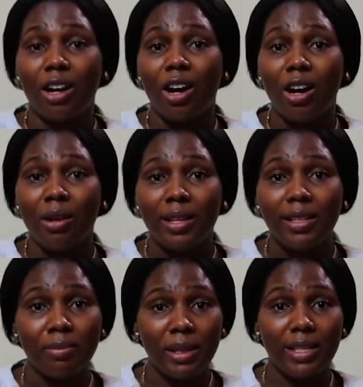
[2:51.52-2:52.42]
All
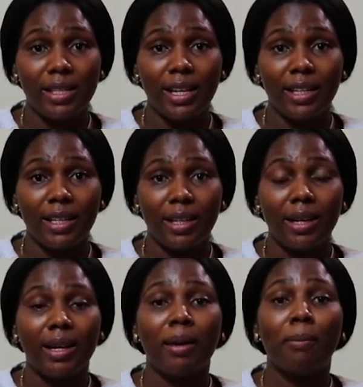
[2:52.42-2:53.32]
this being said,
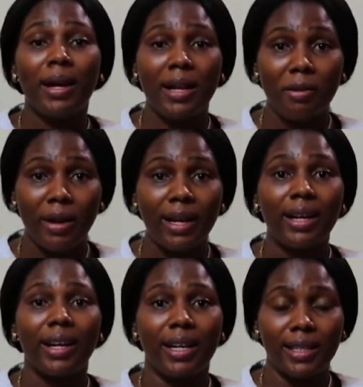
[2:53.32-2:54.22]
malaria
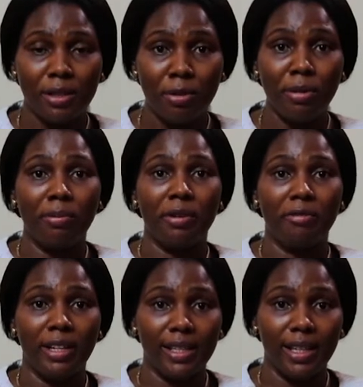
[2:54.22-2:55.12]
can still be
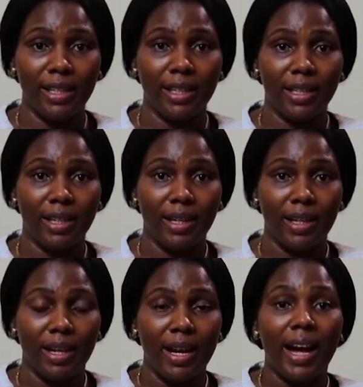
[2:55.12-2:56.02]
prevented.
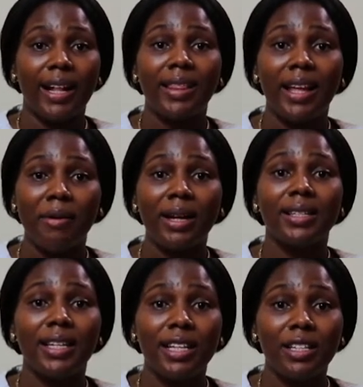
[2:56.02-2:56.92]
And there are
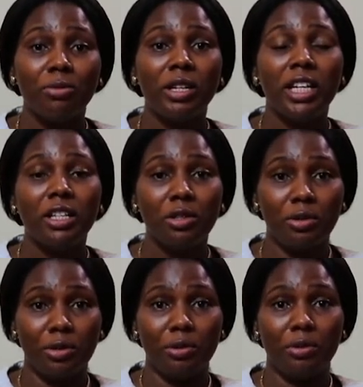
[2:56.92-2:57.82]
things we need to
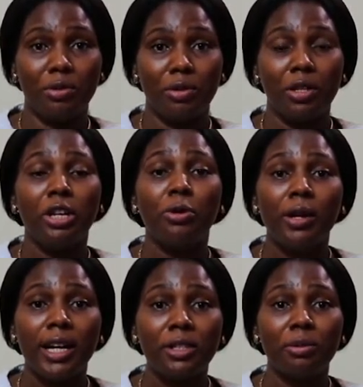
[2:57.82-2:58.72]
do in
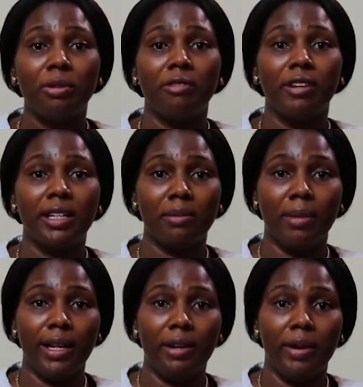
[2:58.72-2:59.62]
order to prevent
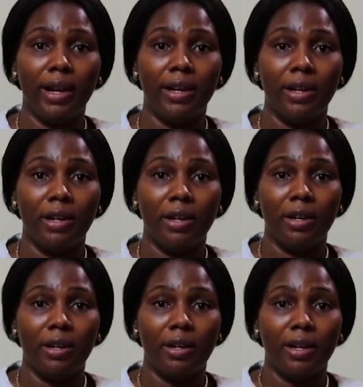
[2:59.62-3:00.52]
malaria.
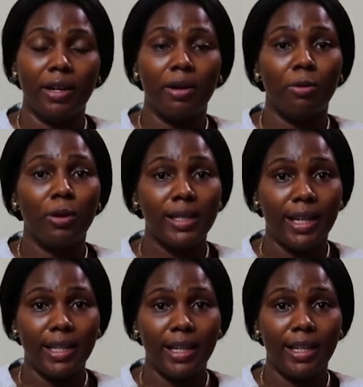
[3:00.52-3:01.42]
What
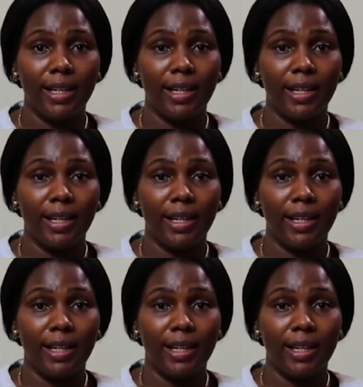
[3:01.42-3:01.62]
are they?